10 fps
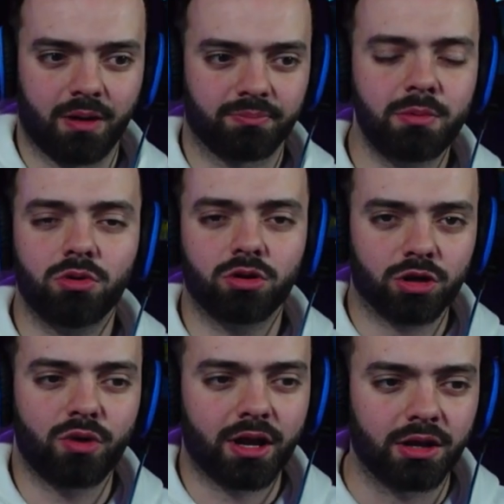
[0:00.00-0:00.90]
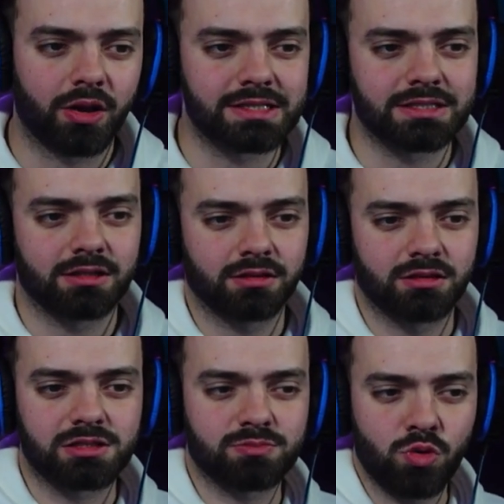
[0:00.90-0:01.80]
People are going to recognize the
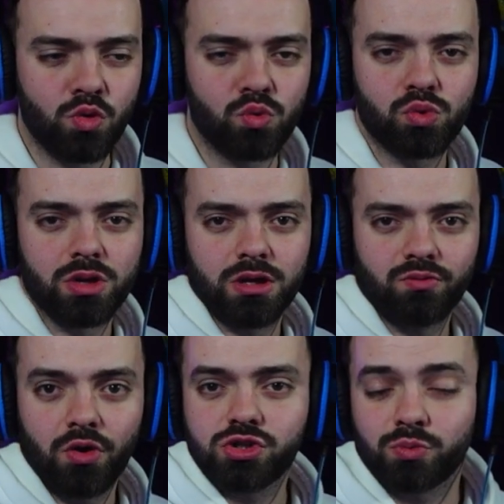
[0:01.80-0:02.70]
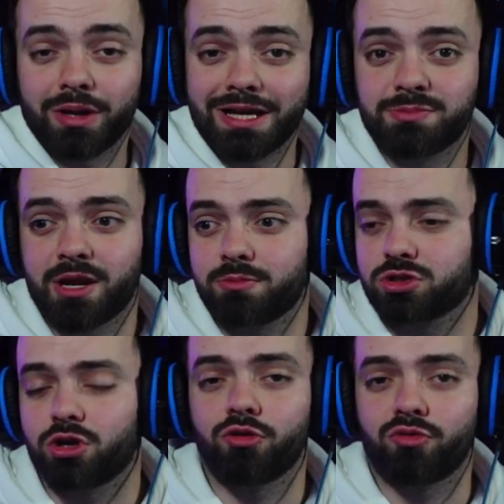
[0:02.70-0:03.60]
small version where he's been able
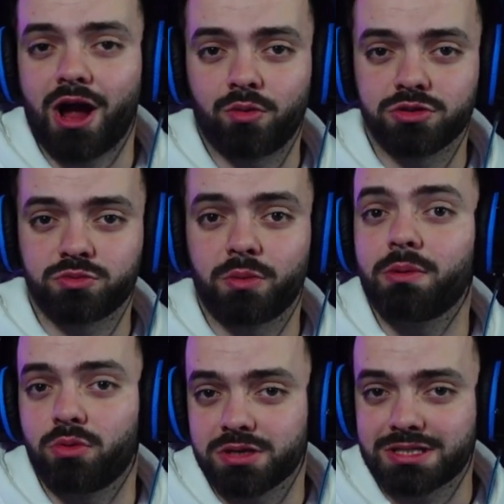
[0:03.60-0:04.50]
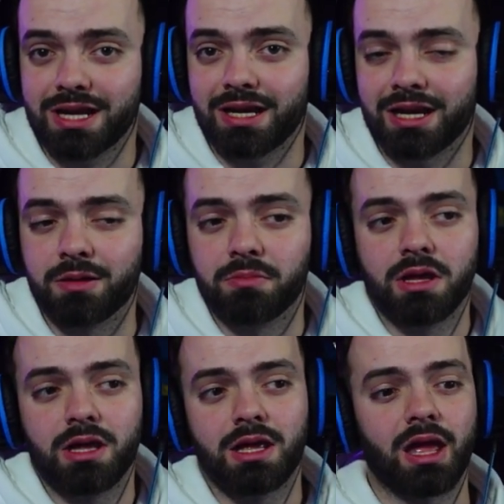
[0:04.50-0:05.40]
to go round, but people not seeing him.
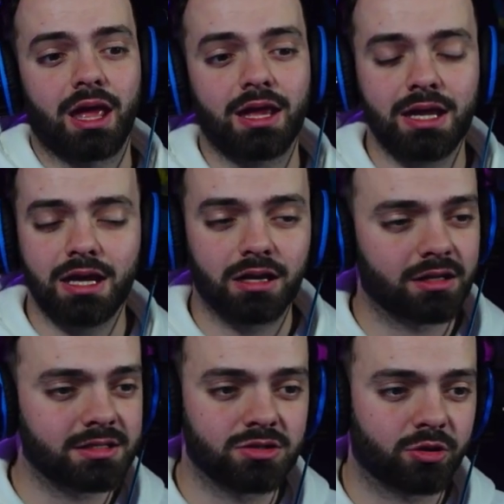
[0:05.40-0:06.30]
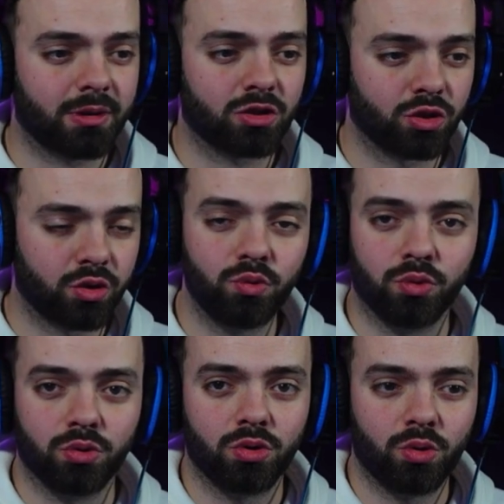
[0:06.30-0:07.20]
He is not going to do
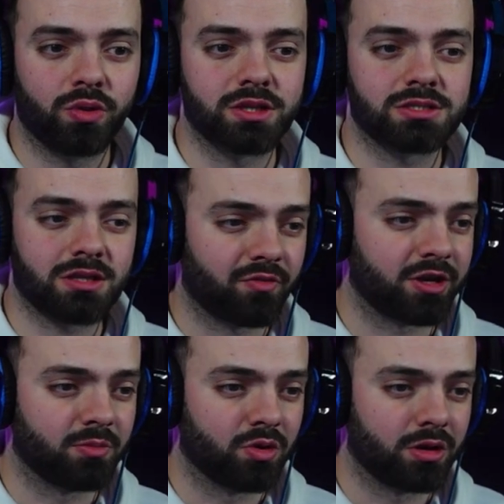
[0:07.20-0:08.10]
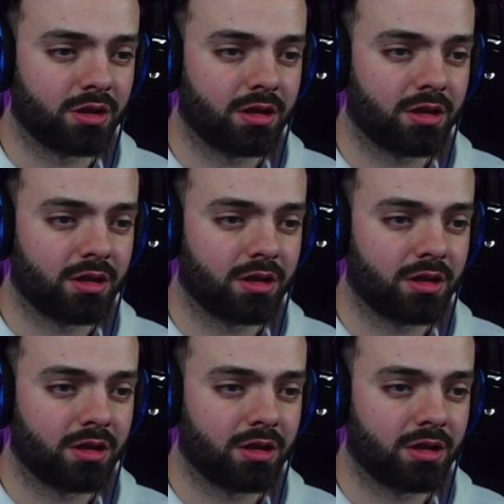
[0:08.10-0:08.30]
all this stuff anymore.